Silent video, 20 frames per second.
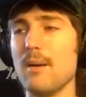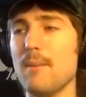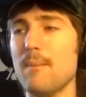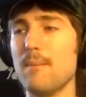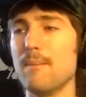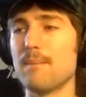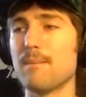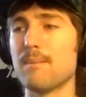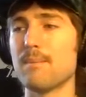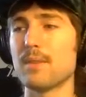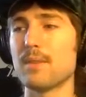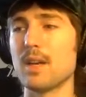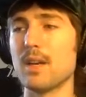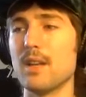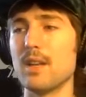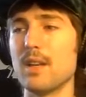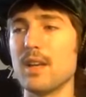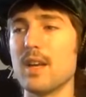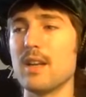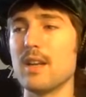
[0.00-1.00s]
um at
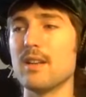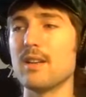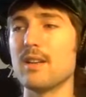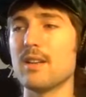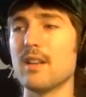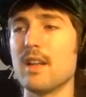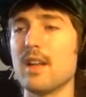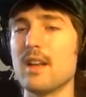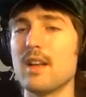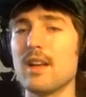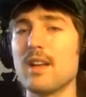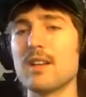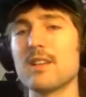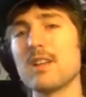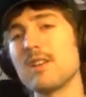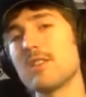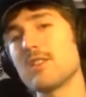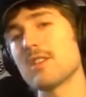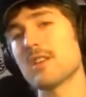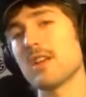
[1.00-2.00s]
the end. And then it
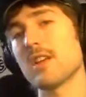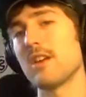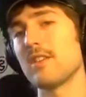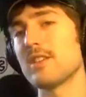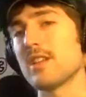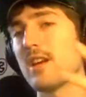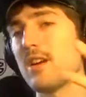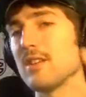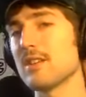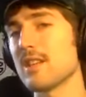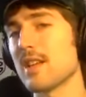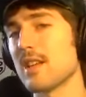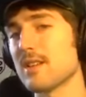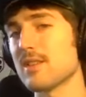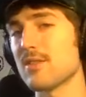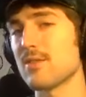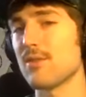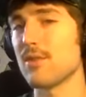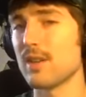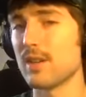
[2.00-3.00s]
just kind of tells that
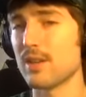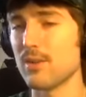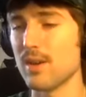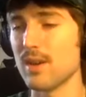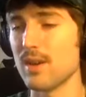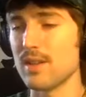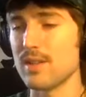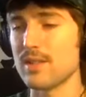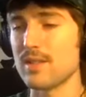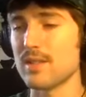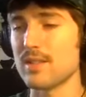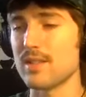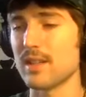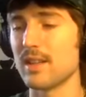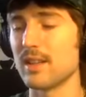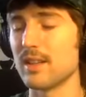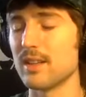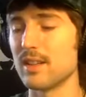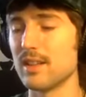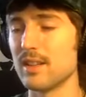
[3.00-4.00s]
story quite
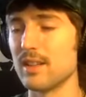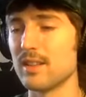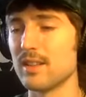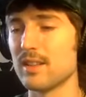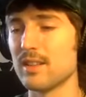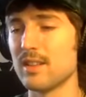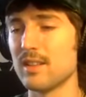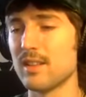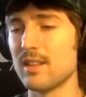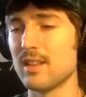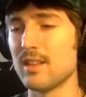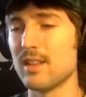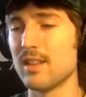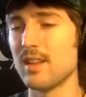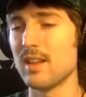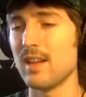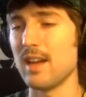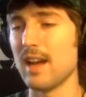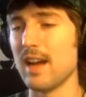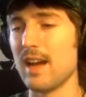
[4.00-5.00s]
succinctly.
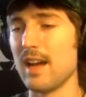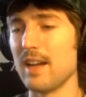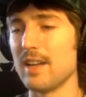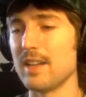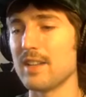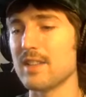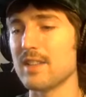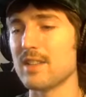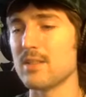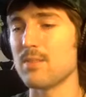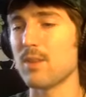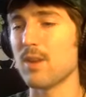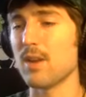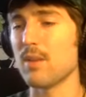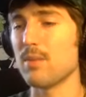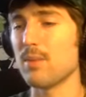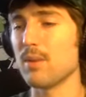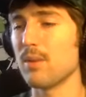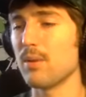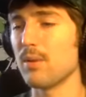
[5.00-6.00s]
And it's inspired
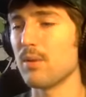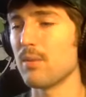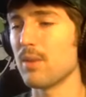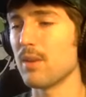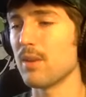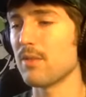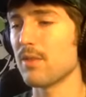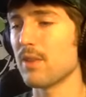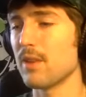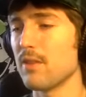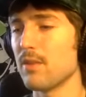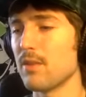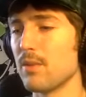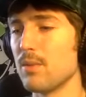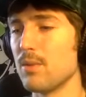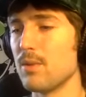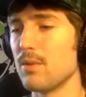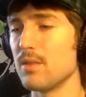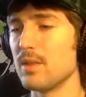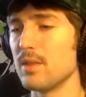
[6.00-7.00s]
by one of my favorite
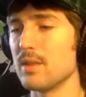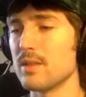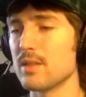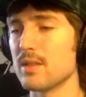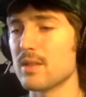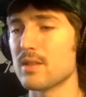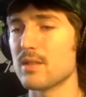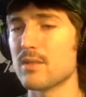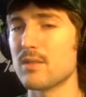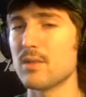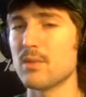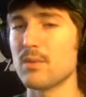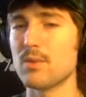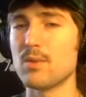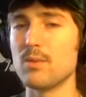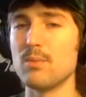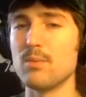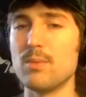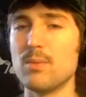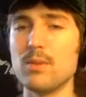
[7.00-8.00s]
movies, this film
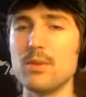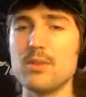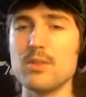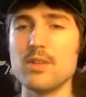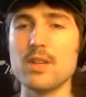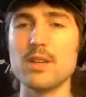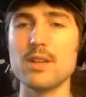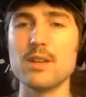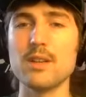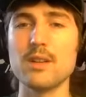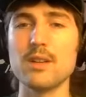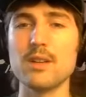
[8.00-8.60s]
called Blue Jay,